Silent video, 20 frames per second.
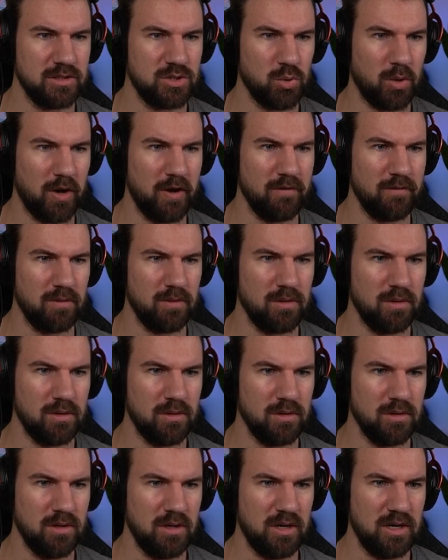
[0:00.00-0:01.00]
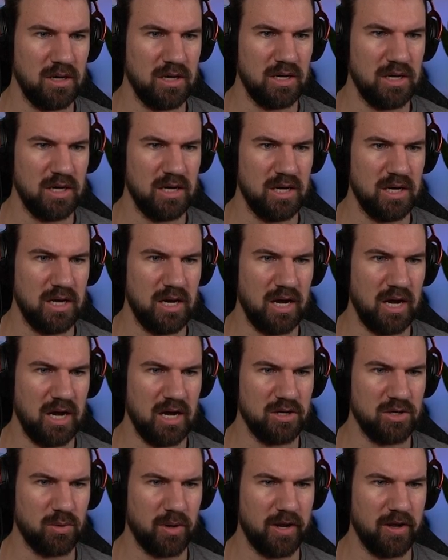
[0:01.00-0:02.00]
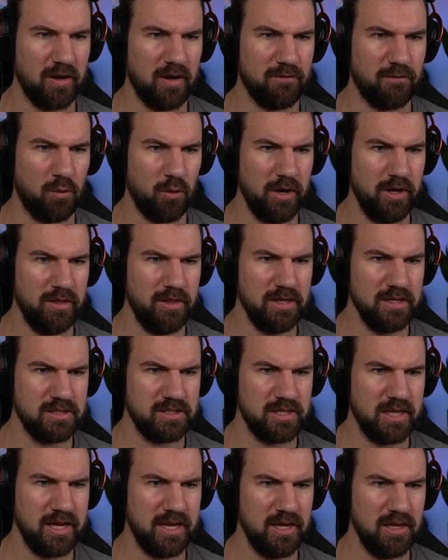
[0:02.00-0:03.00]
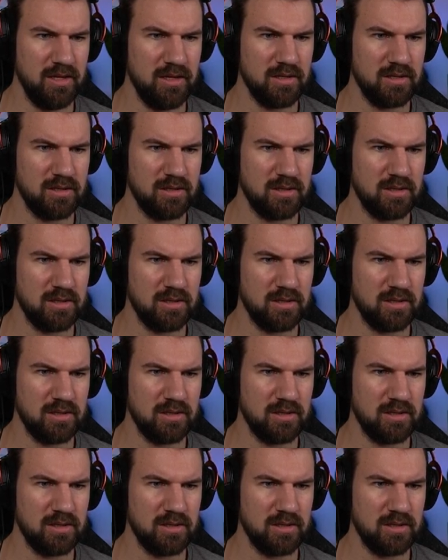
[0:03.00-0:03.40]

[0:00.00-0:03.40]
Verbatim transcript: Do I, do I avoid this thing?